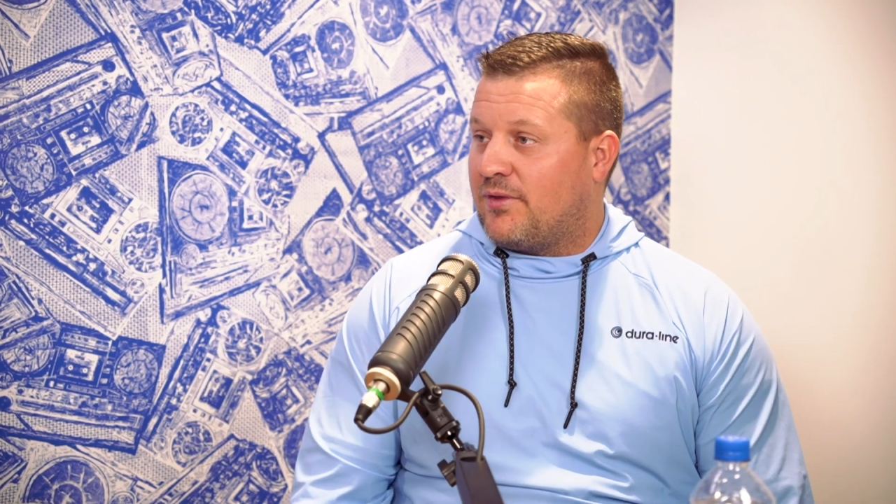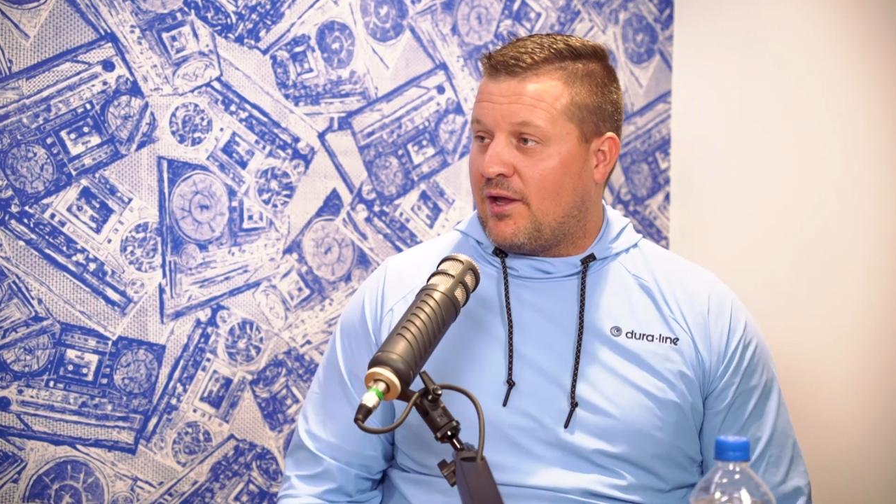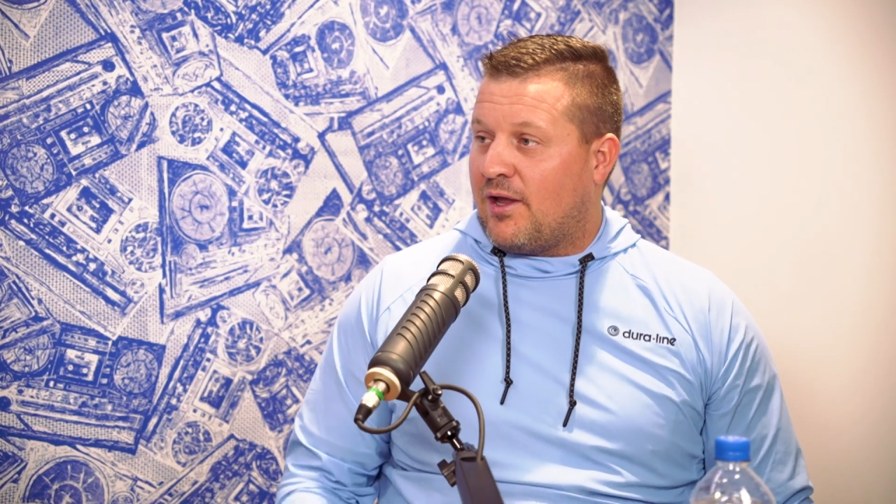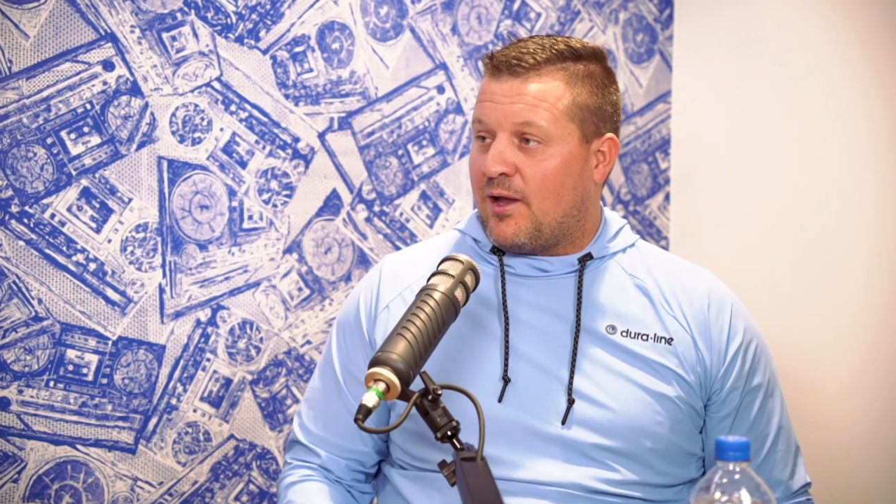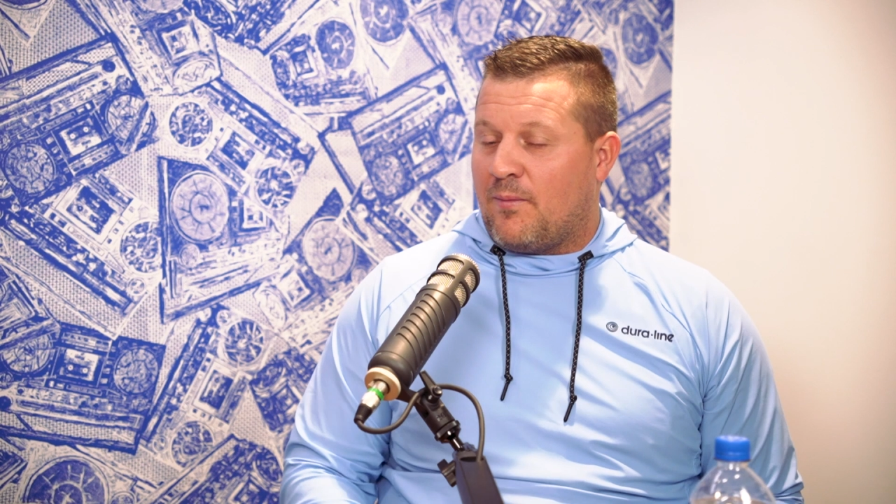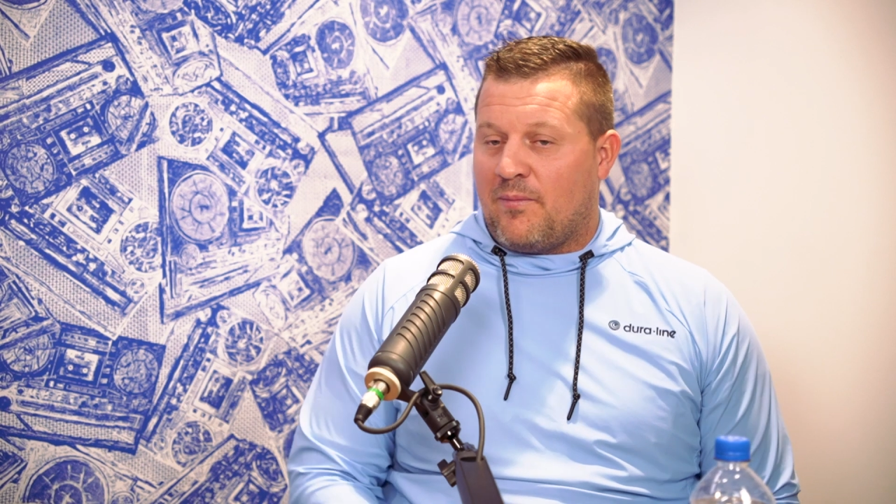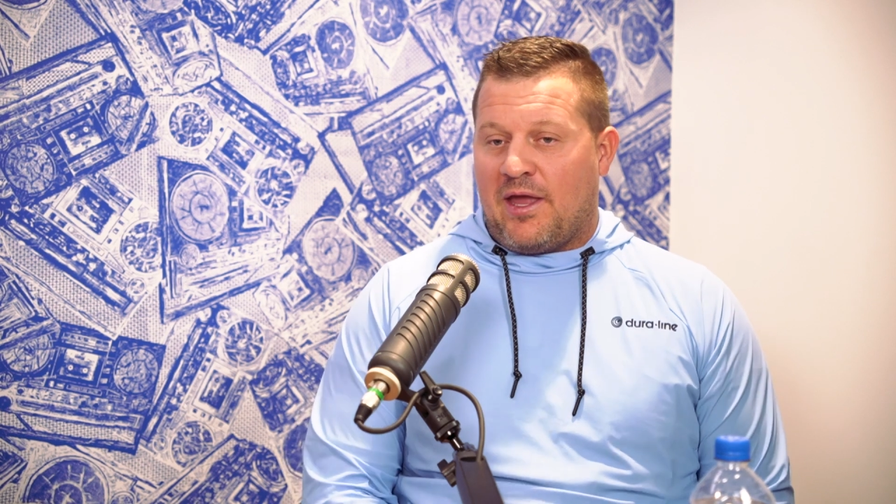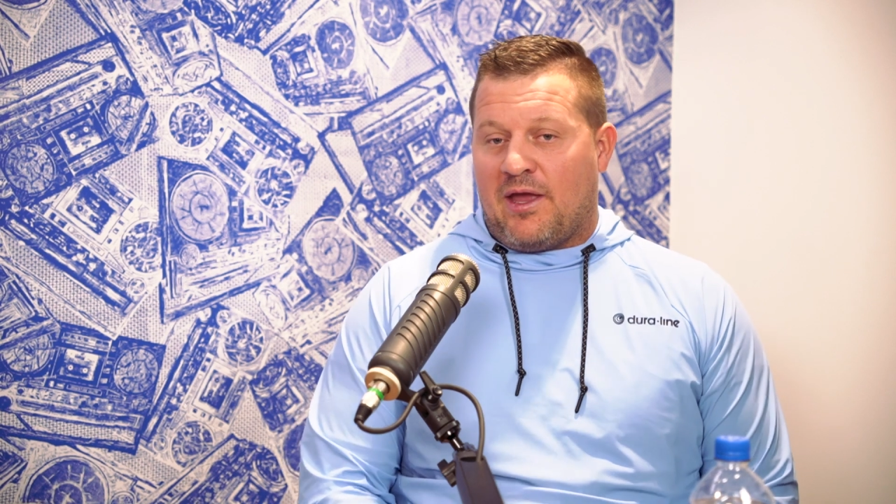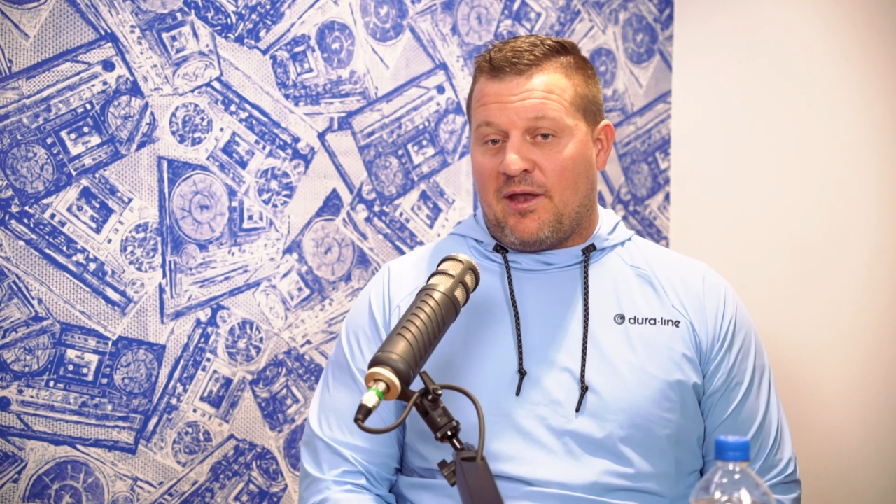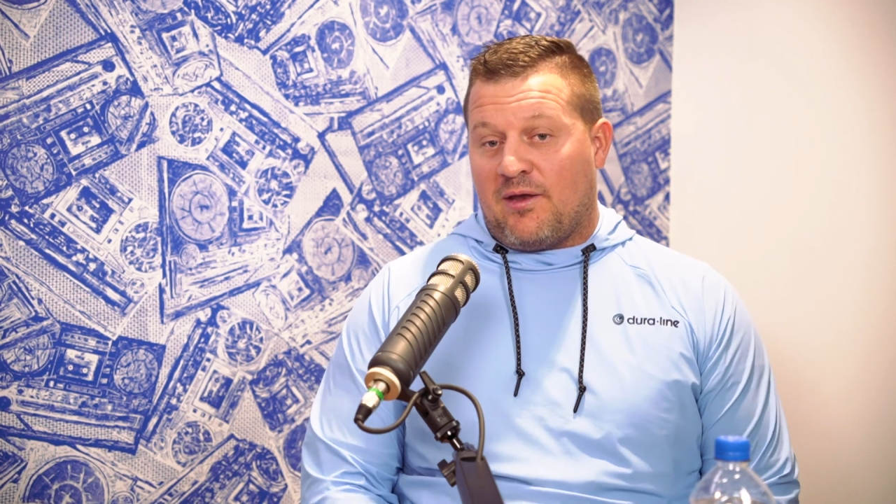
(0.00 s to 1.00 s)

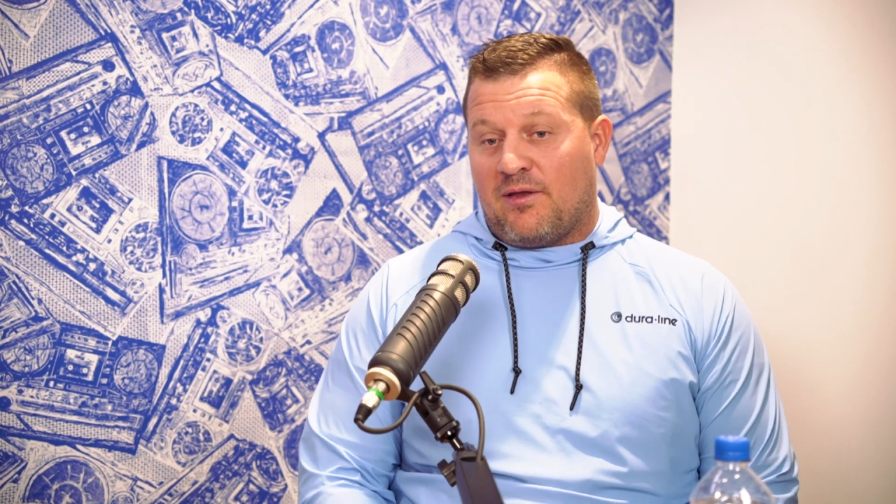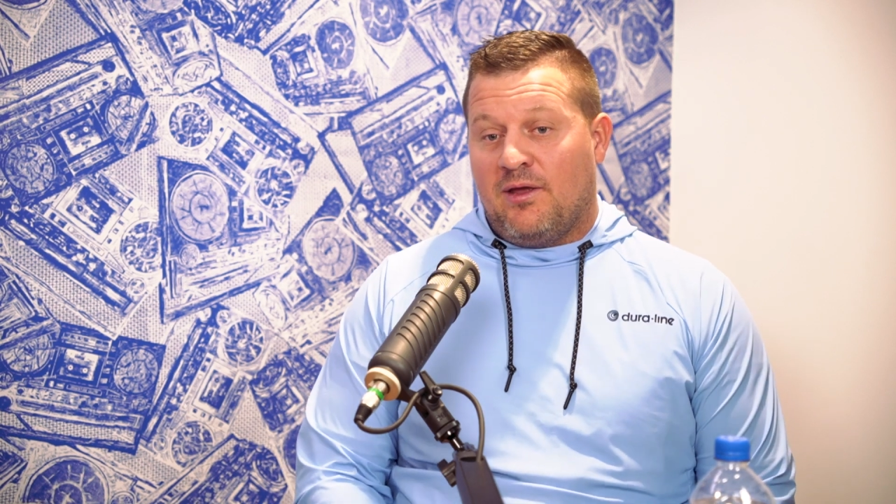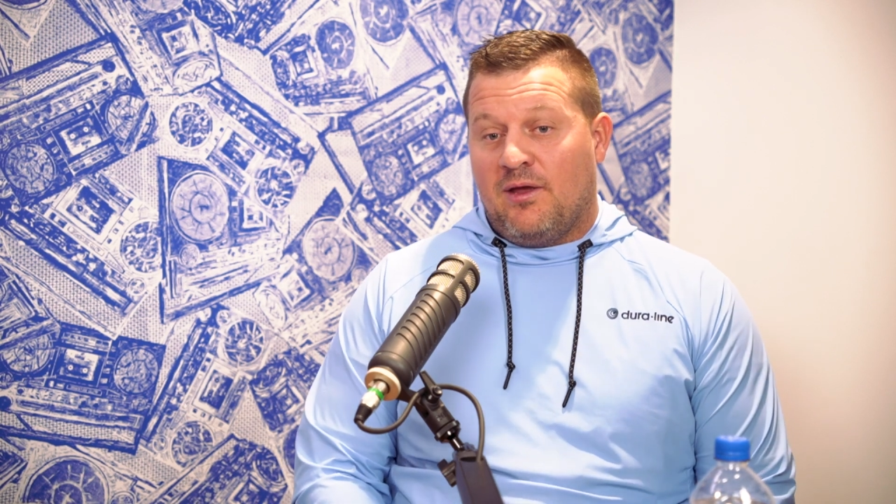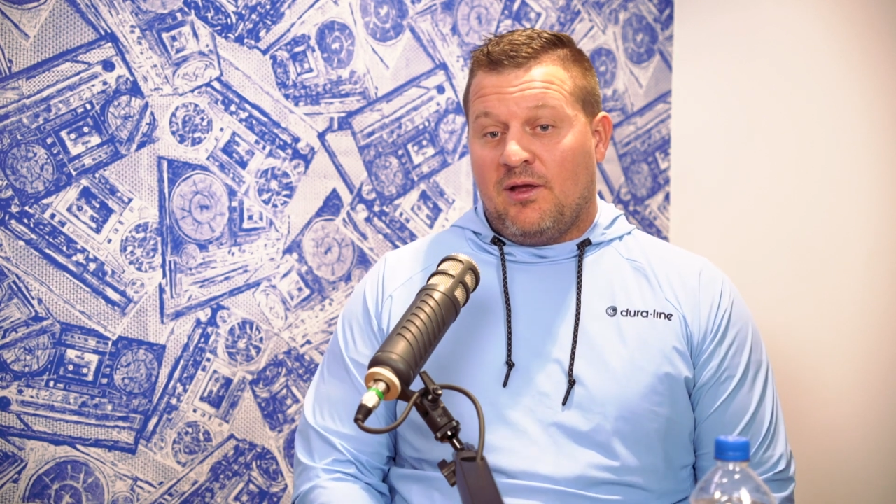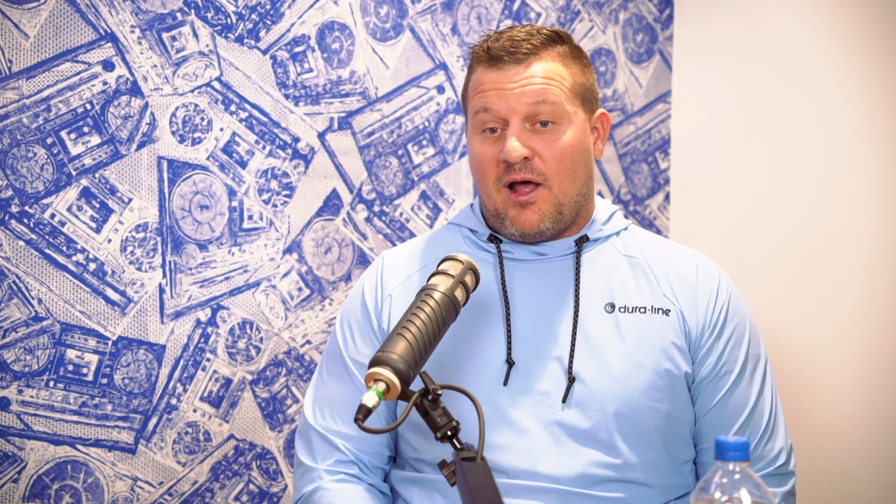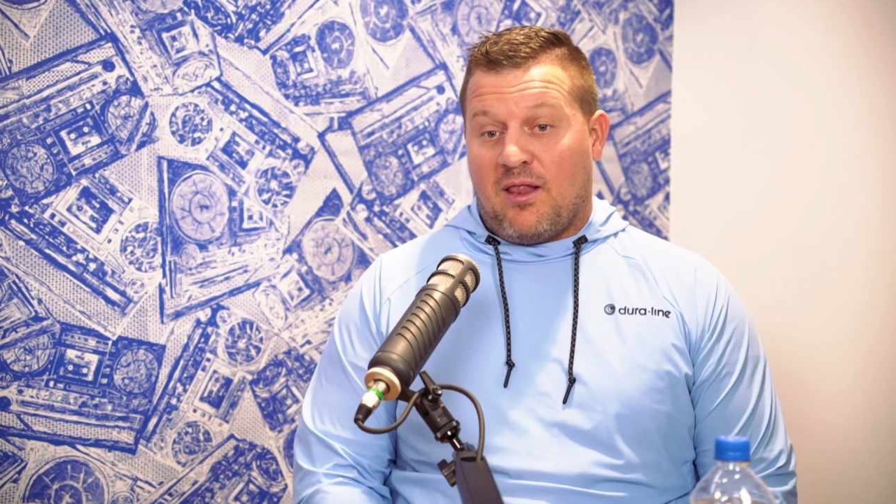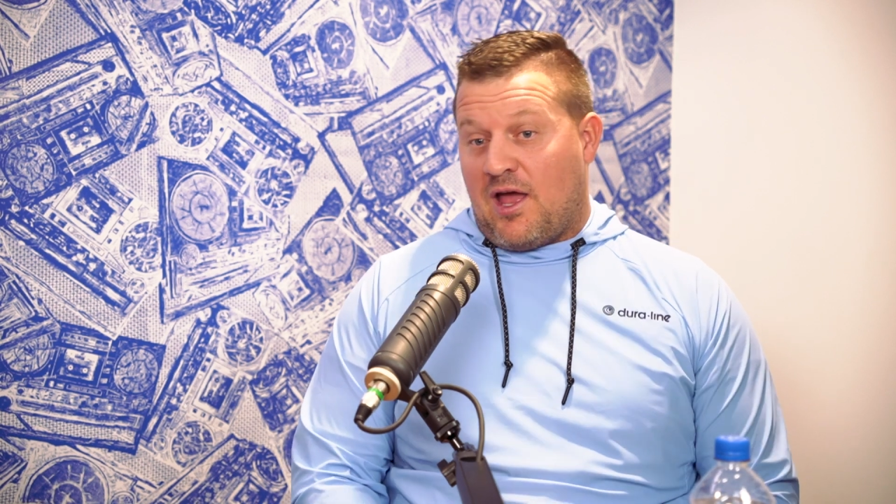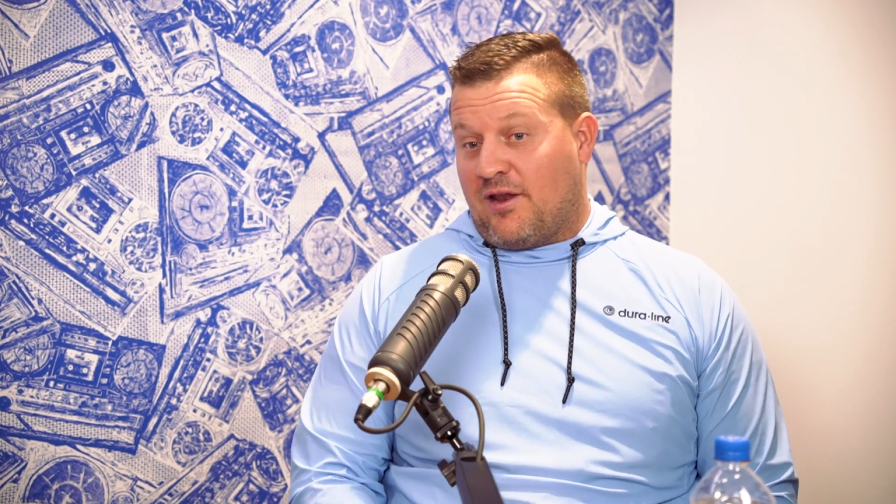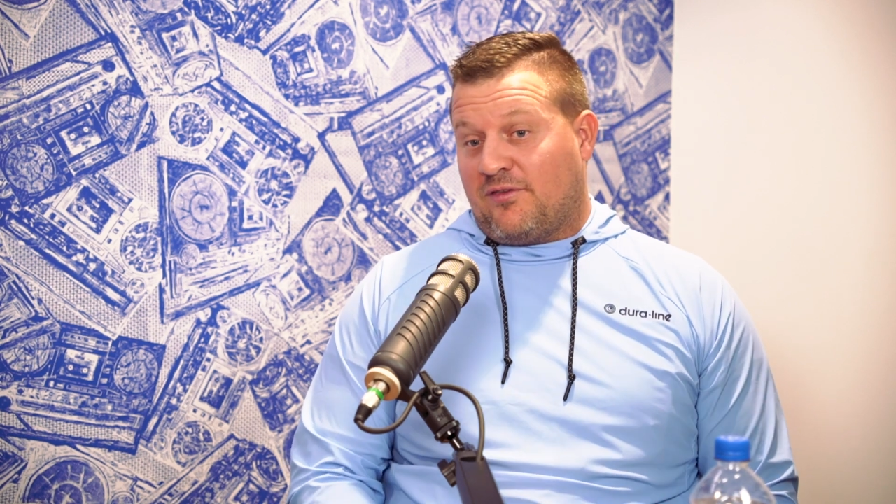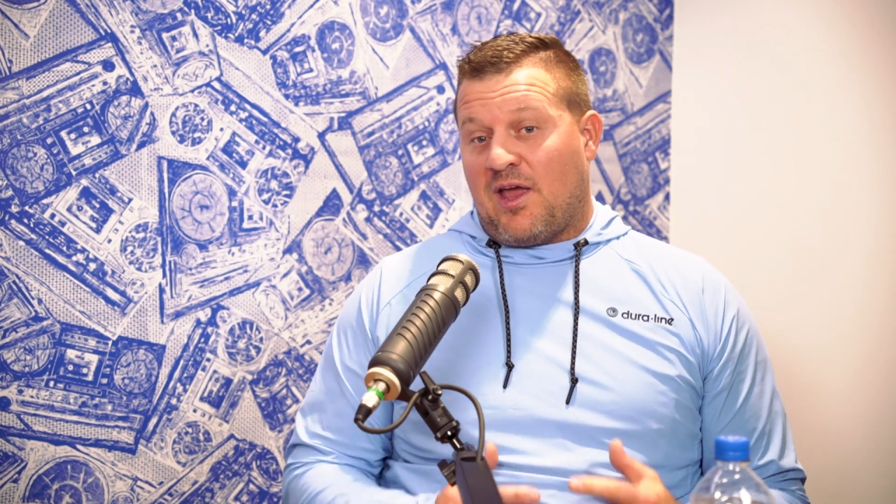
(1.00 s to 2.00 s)
And a lot of